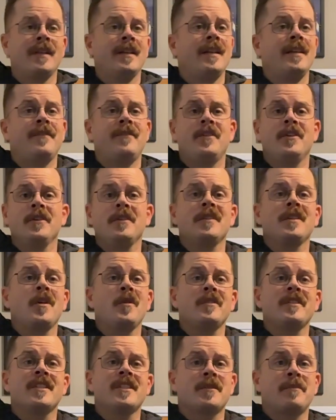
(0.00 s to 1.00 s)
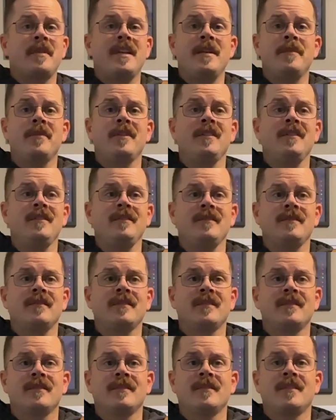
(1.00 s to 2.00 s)
If your closest people
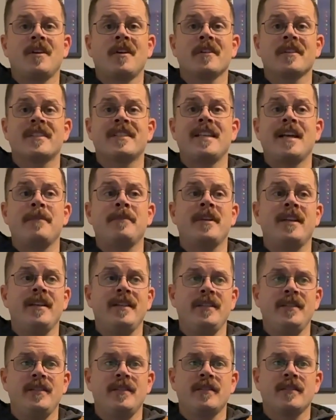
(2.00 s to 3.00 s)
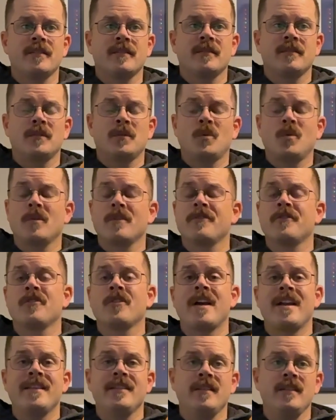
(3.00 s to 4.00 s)
are stepkids or
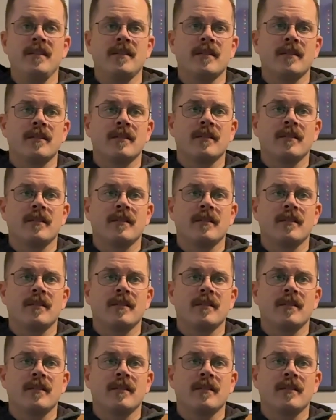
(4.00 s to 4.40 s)
friends